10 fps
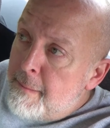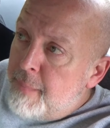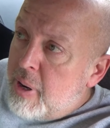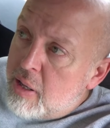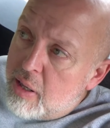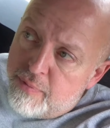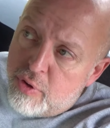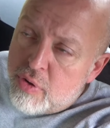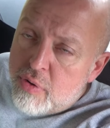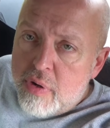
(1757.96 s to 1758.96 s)
But if
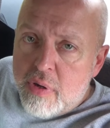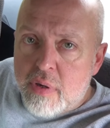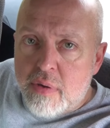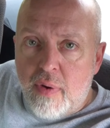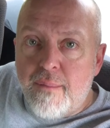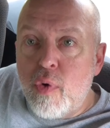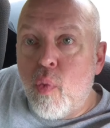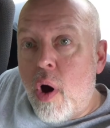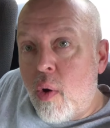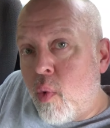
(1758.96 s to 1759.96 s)
you're, if you
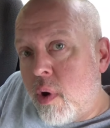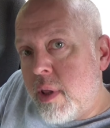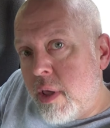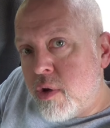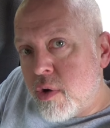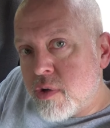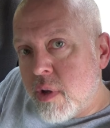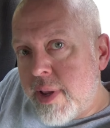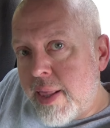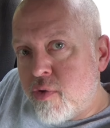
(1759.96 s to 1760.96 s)
want one in your
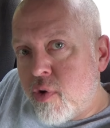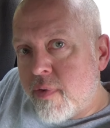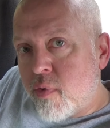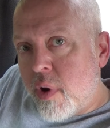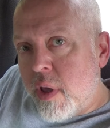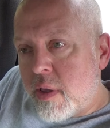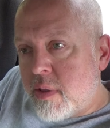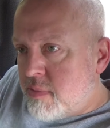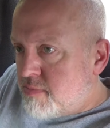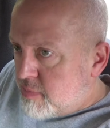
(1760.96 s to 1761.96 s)
daily driven rig,
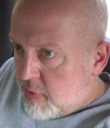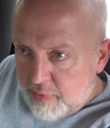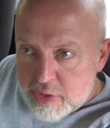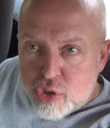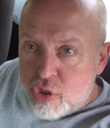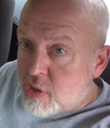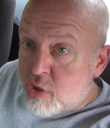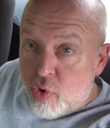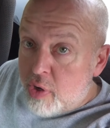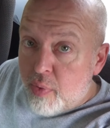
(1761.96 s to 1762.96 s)
you know, if this is just a
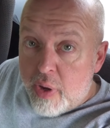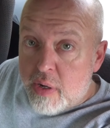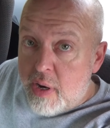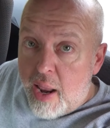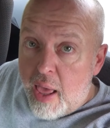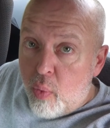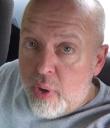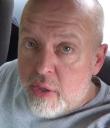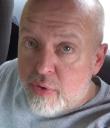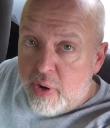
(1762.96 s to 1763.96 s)
street rig, not out
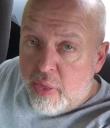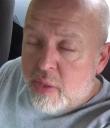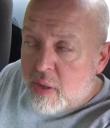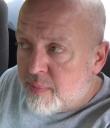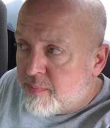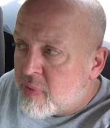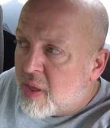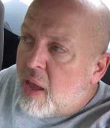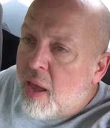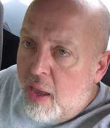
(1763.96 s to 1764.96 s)
wheeling or anything,
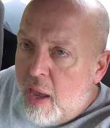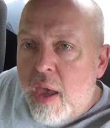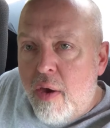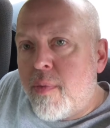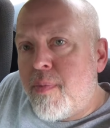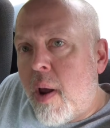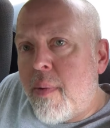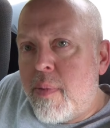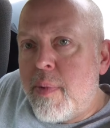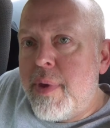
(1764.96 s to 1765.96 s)
it would
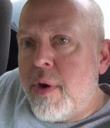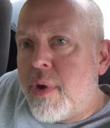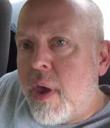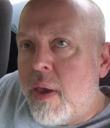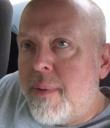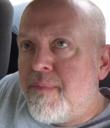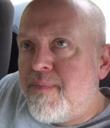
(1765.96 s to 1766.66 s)
probably be okay.